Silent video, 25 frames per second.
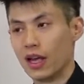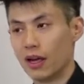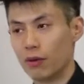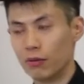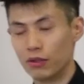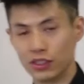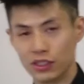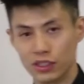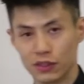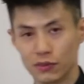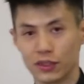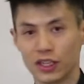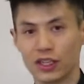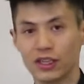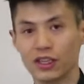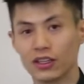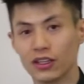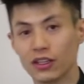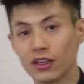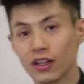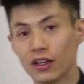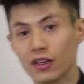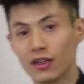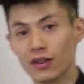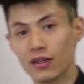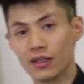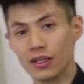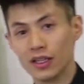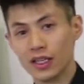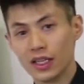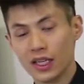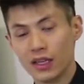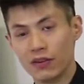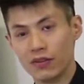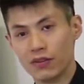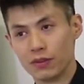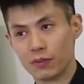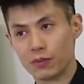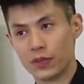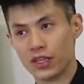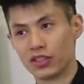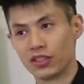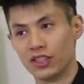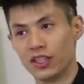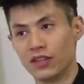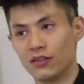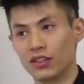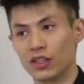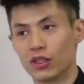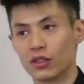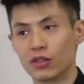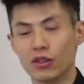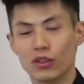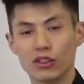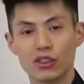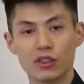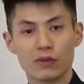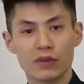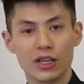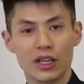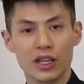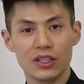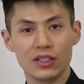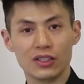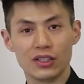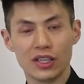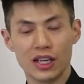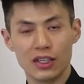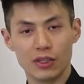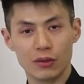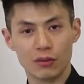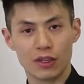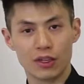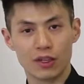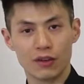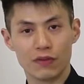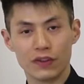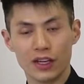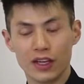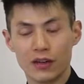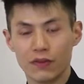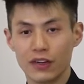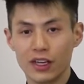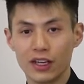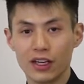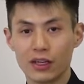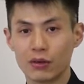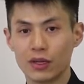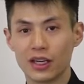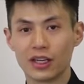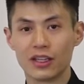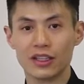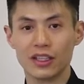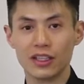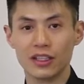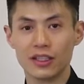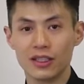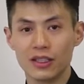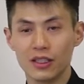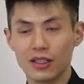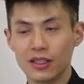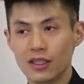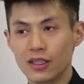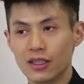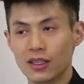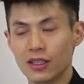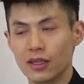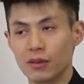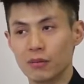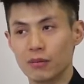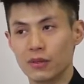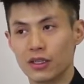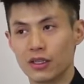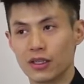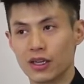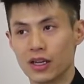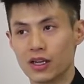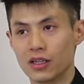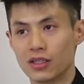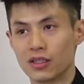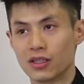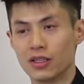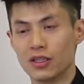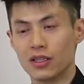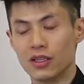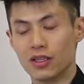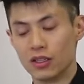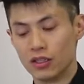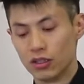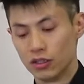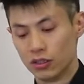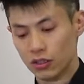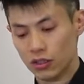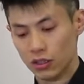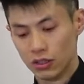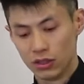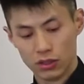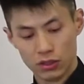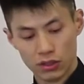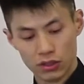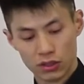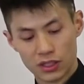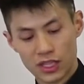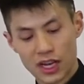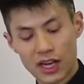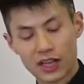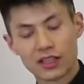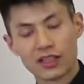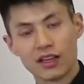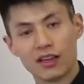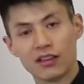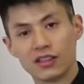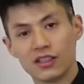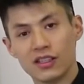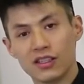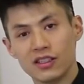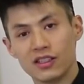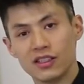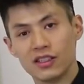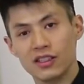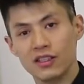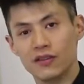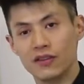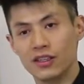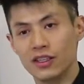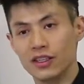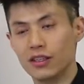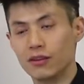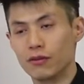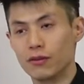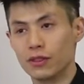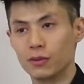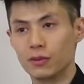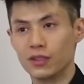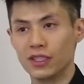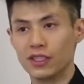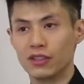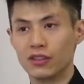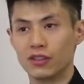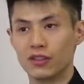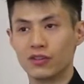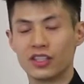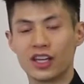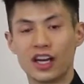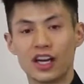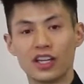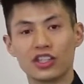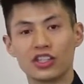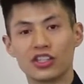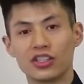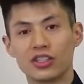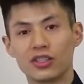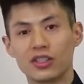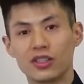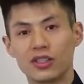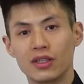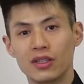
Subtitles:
and which is very good, especially in your close range and you want to fight very quickly, because your tactile sensitivity, which means your touch,